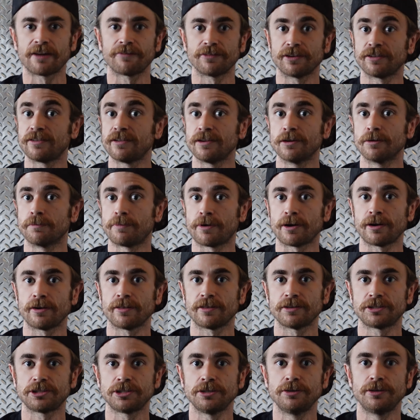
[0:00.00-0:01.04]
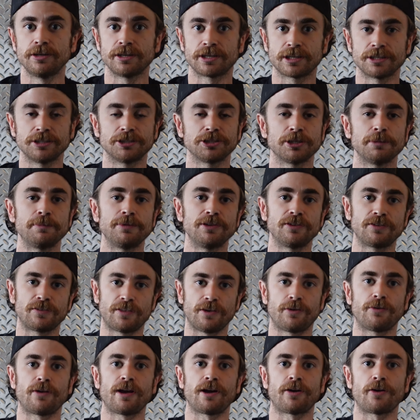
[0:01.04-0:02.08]
every single part of the shoe to contribute to
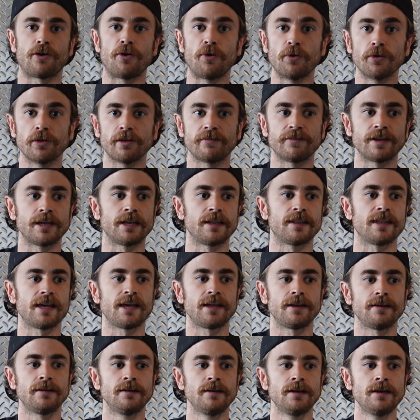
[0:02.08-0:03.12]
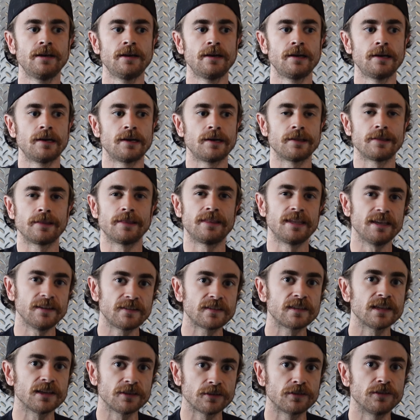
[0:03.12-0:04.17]
the greater whole of it, then
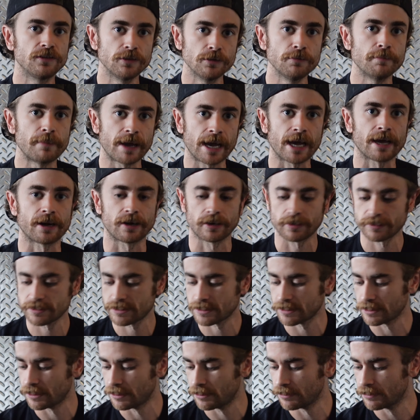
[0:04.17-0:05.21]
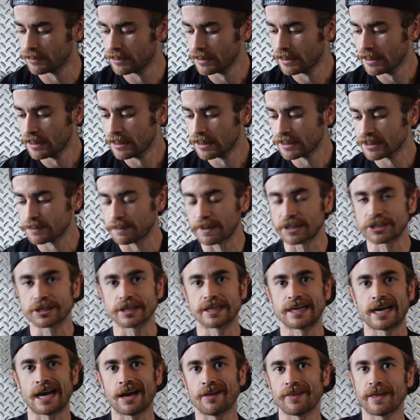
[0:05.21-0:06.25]
these things do matter. So,
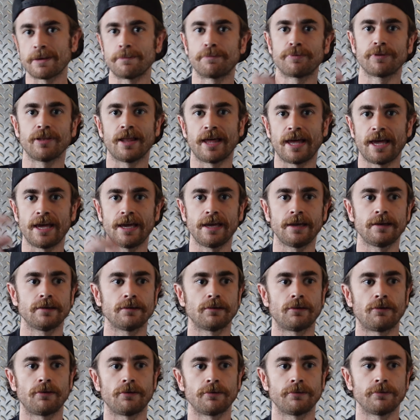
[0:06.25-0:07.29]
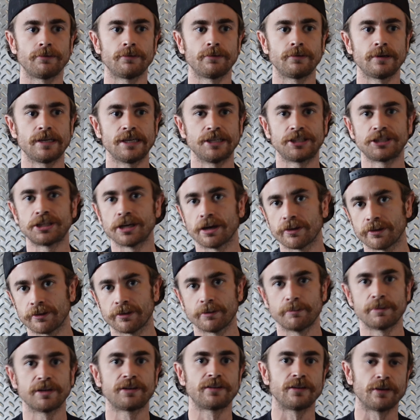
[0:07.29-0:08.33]
especially in how they play on each other,
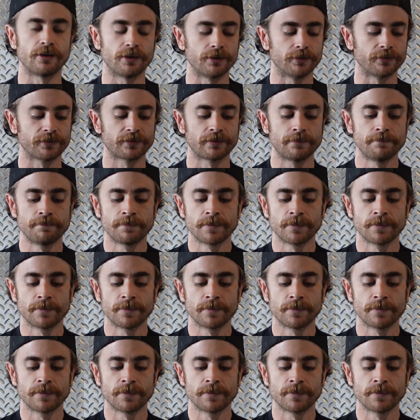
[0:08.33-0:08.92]
the materials.